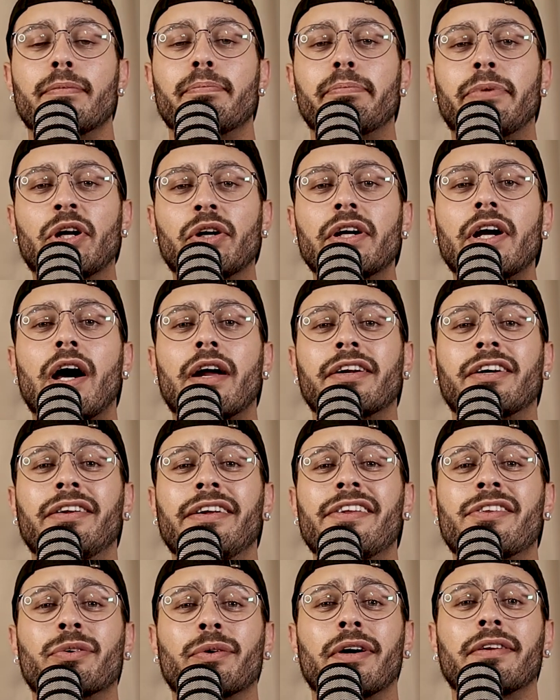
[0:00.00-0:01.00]

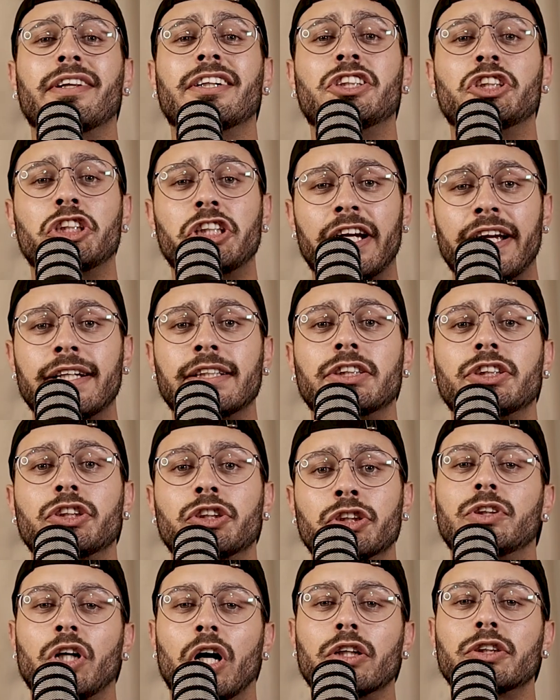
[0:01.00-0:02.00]
Periodically throughout the chase,
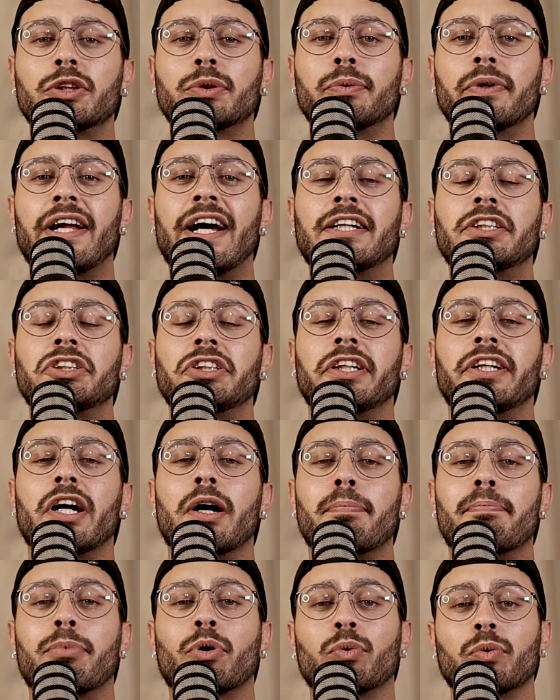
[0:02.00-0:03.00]
Chandra would actually
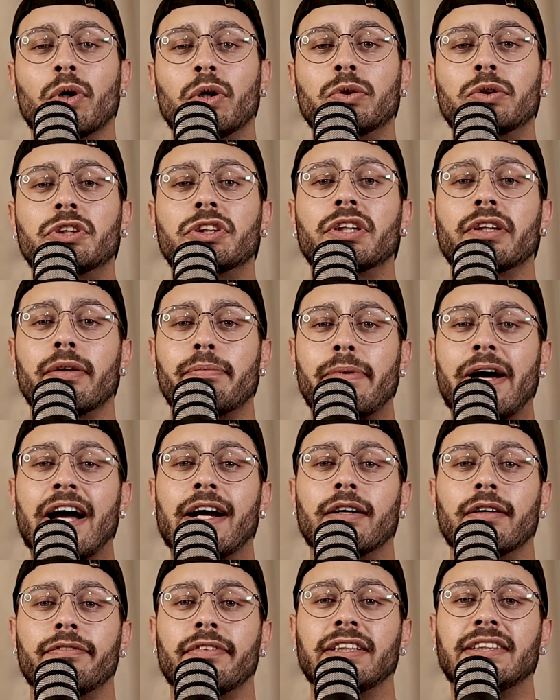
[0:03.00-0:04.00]
approach the
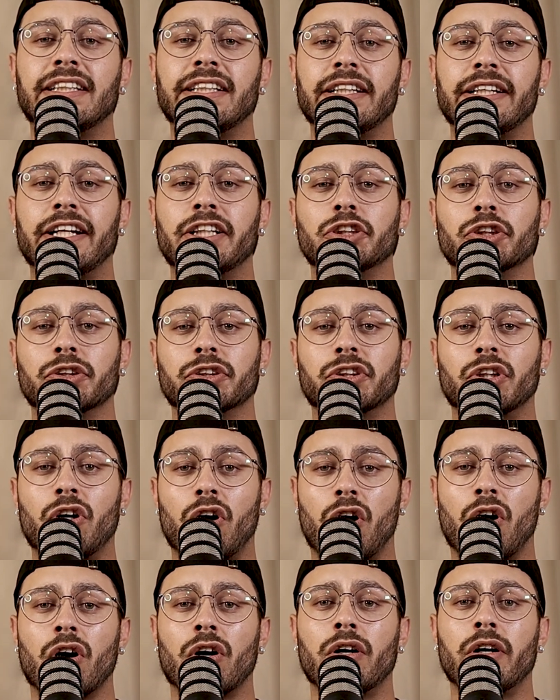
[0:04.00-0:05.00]
back of the teenager's
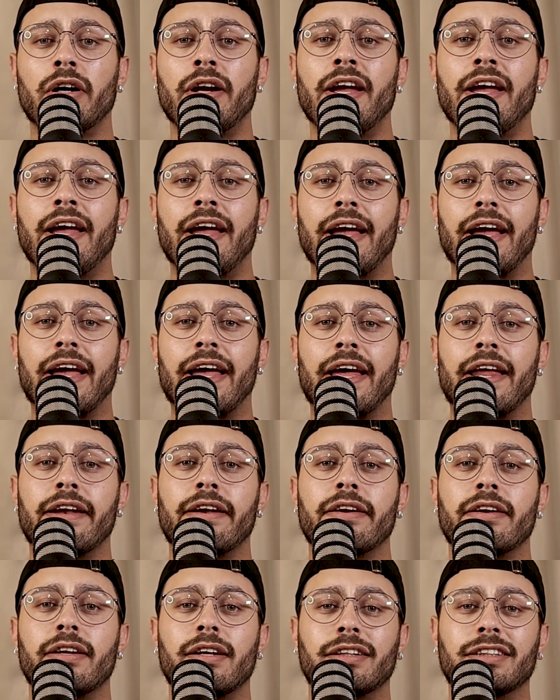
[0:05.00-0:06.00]
car
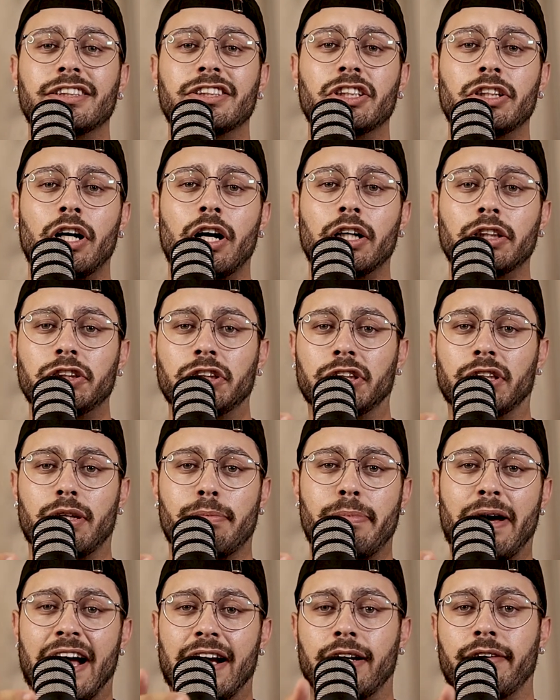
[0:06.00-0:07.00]
and touch
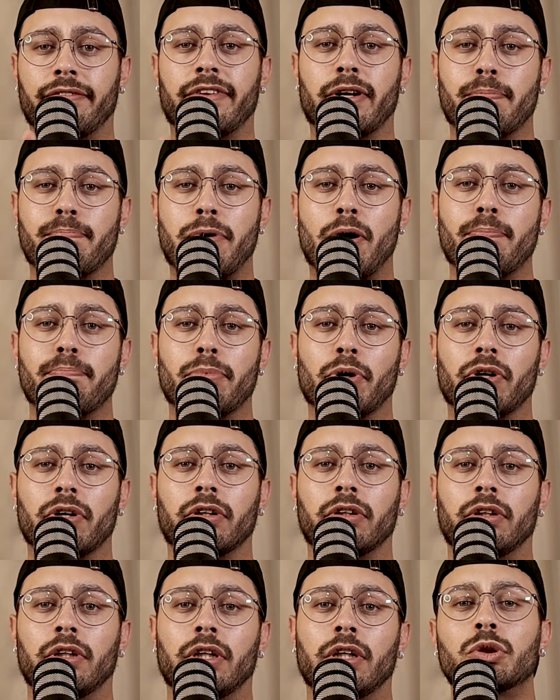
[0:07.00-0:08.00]
the back of their
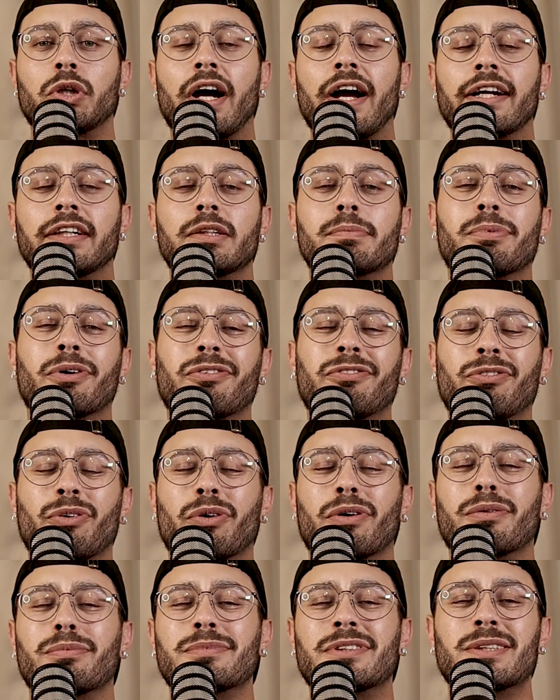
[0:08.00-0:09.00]
bumper, trying to
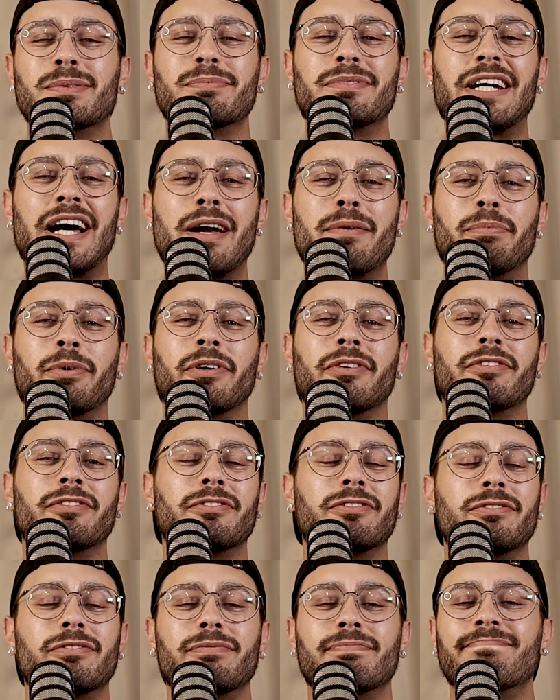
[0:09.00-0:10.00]
perform some type
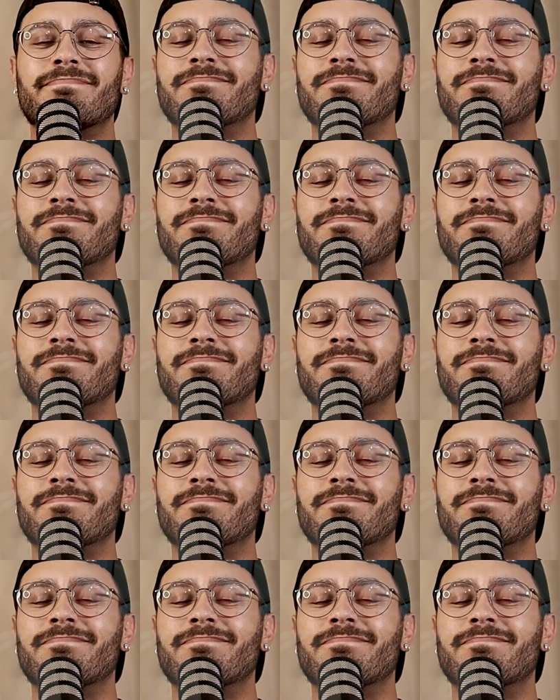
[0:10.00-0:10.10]
of